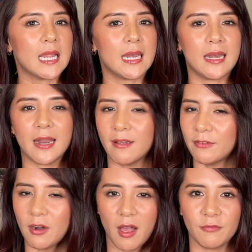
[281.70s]

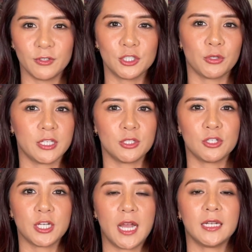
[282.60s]
Never offer a choice to a
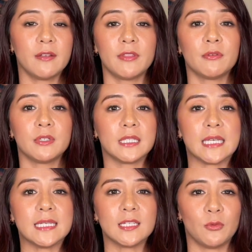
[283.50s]
child if there really
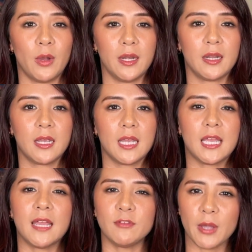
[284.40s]
isn't one.
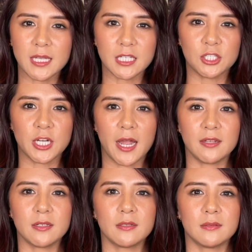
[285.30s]
If you ask a
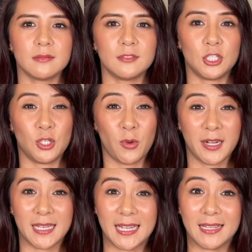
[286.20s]
child, do you want
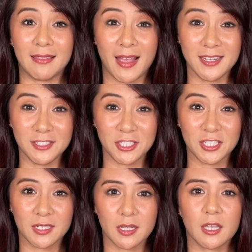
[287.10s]
to eat lunch?
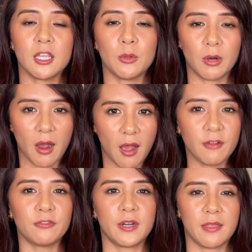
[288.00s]
You are
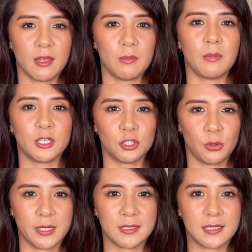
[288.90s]
offering them a
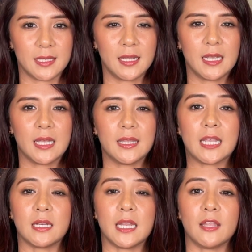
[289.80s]
choice. They
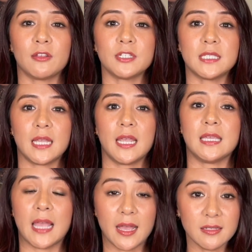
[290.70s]
could either say
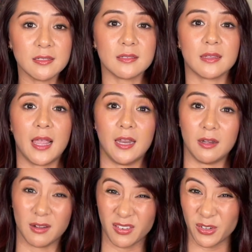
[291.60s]
yes
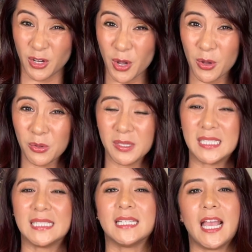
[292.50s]
or no,
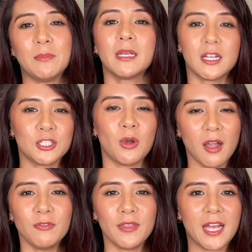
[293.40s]
and because you
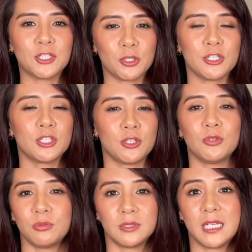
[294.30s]
offer that choice, you
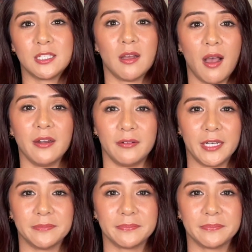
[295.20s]
will need to honor it.